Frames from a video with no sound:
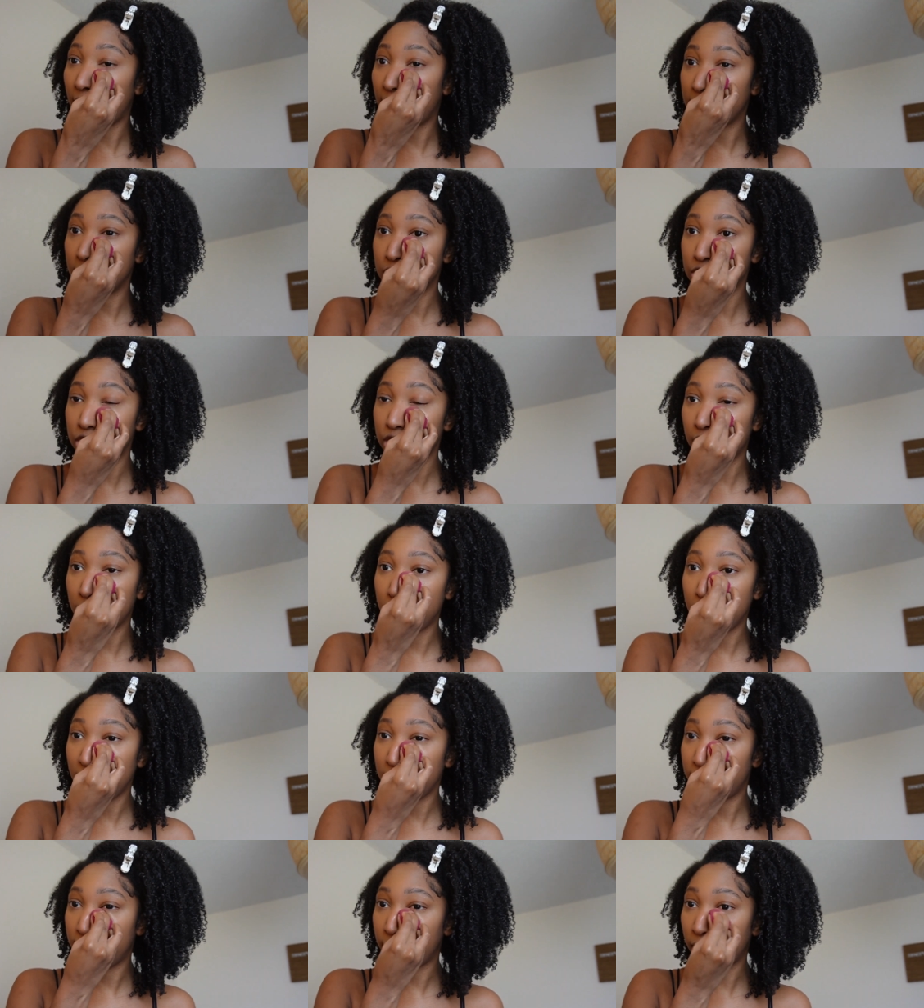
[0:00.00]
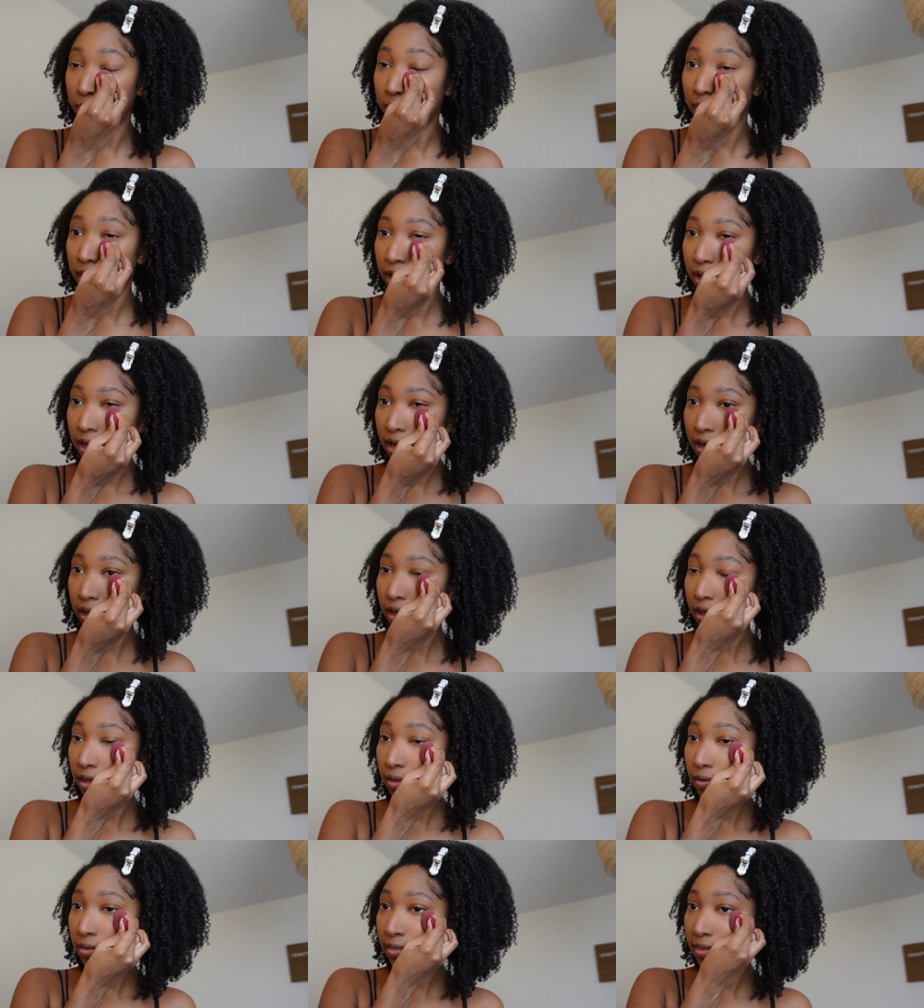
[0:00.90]
I should be filming it
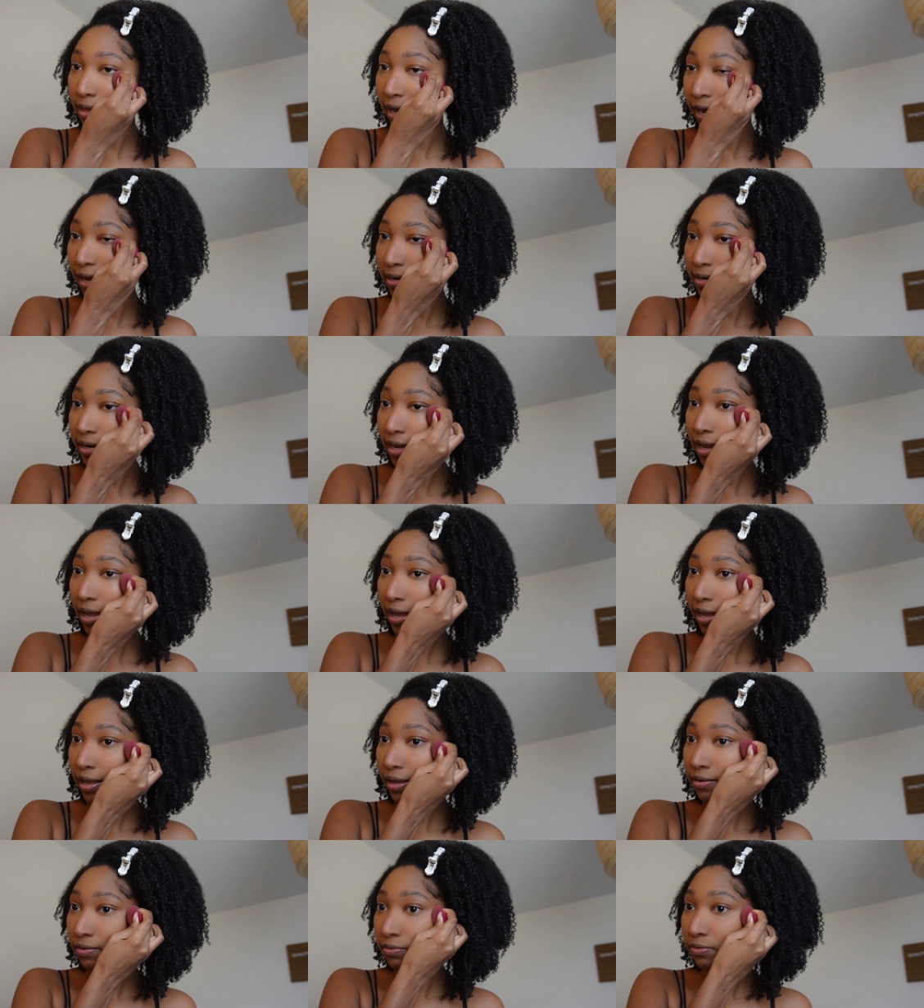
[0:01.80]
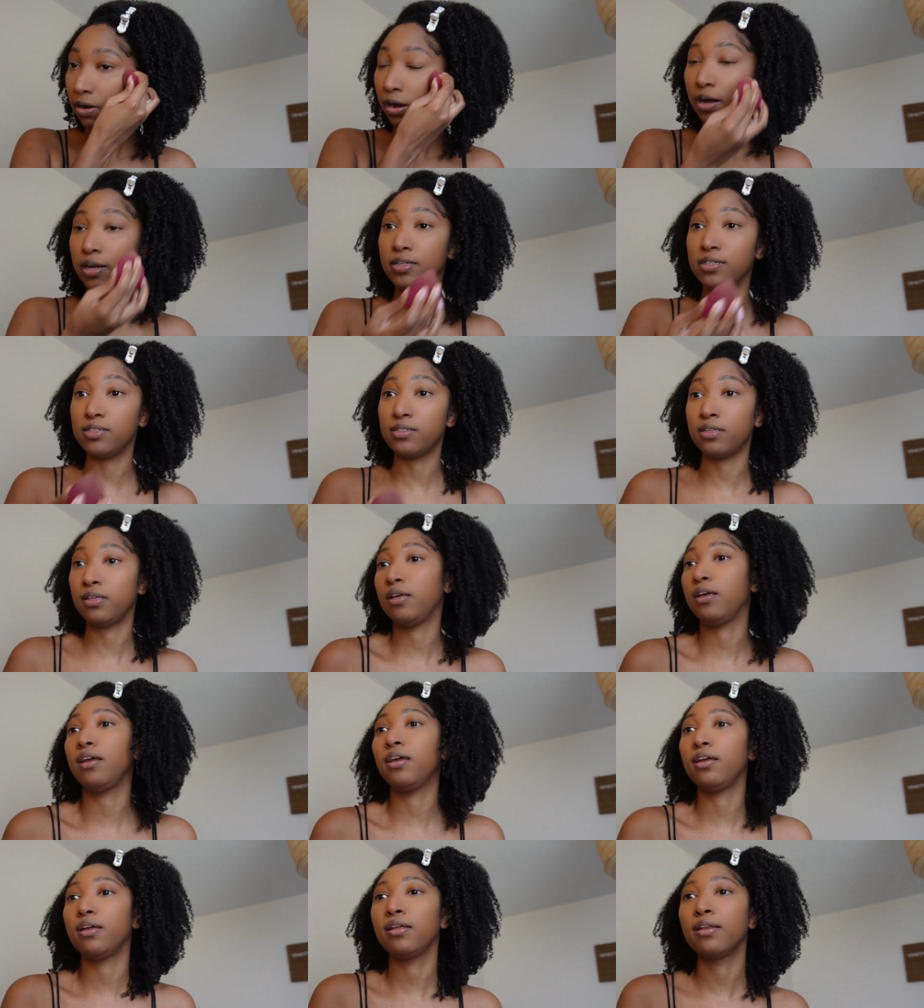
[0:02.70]
that day,
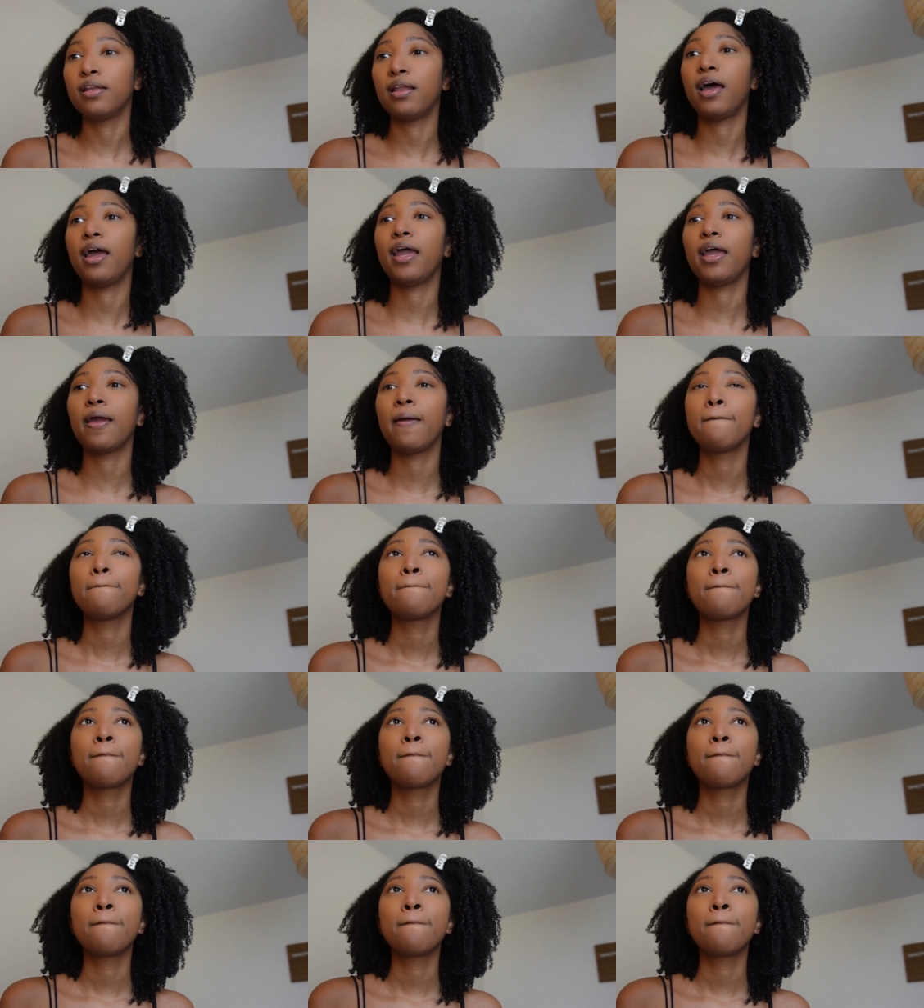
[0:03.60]
honestly. Like,